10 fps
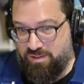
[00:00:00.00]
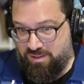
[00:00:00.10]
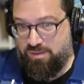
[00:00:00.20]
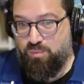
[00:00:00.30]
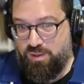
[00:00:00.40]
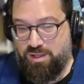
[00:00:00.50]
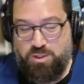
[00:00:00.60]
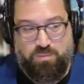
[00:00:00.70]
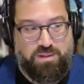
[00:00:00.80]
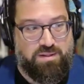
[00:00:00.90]
The task might
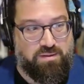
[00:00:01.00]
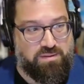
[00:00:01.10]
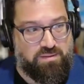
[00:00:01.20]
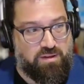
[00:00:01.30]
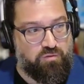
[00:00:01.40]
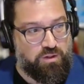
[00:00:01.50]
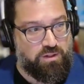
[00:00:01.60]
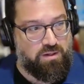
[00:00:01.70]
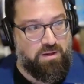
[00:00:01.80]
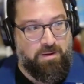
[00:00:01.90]
actually be done
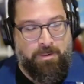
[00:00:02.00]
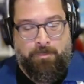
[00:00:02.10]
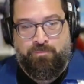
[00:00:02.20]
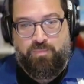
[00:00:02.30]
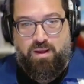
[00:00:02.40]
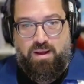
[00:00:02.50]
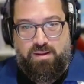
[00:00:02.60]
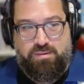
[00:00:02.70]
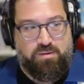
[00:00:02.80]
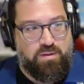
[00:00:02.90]
successfully.
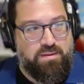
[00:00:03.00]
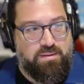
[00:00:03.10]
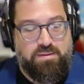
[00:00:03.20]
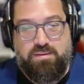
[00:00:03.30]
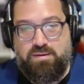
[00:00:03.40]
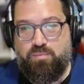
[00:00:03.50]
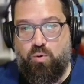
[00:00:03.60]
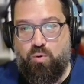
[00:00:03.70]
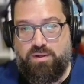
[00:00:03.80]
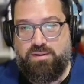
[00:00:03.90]
So this is an
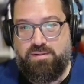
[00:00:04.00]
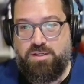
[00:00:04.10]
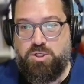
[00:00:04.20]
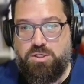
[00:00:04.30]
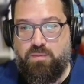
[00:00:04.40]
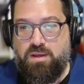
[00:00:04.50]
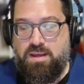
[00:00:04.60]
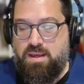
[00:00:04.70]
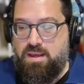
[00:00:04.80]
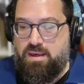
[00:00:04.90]
important distinction.
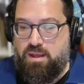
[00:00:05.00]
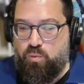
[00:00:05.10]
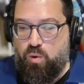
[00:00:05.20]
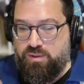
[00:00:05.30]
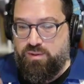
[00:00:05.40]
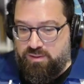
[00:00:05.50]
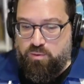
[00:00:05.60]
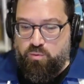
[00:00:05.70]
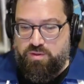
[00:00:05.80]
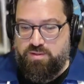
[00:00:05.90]
And what we
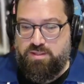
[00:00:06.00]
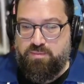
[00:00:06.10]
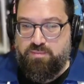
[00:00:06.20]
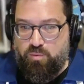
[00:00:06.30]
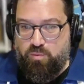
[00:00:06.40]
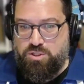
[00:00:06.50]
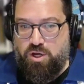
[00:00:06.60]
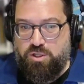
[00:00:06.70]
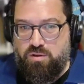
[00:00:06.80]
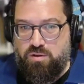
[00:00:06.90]
see with the teams that we
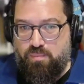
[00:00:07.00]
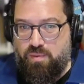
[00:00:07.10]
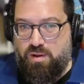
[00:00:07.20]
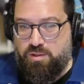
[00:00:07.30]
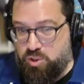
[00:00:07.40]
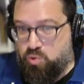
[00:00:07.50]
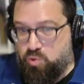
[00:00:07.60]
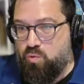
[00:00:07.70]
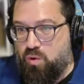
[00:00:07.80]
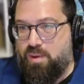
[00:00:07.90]
talked
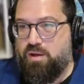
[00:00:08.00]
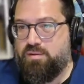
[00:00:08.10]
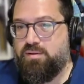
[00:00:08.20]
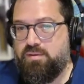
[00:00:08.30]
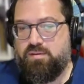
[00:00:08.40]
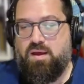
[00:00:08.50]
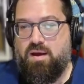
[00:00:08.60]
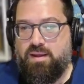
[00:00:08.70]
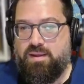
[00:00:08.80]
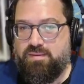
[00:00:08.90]
to about this
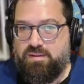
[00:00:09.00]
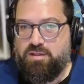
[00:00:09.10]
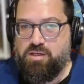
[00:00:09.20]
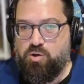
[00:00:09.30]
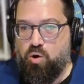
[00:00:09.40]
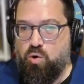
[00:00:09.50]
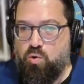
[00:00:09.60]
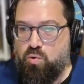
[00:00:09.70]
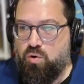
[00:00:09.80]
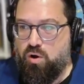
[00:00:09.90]
is that they
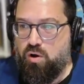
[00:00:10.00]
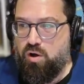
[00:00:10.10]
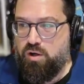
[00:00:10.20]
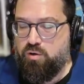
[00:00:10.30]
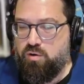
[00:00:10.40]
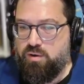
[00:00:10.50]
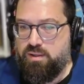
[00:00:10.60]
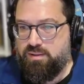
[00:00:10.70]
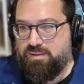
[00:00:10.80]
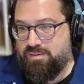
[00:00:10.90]
go on
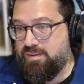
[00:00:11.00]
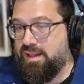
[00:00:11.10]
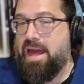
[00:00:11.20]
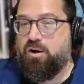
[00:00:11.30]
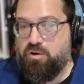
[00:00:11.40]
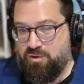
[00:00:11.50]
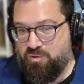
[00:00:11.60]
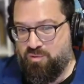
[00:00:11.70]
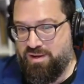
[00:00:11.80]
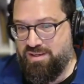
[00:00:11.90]
this ladder,
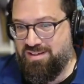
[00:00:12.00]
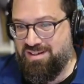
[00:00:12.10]
right?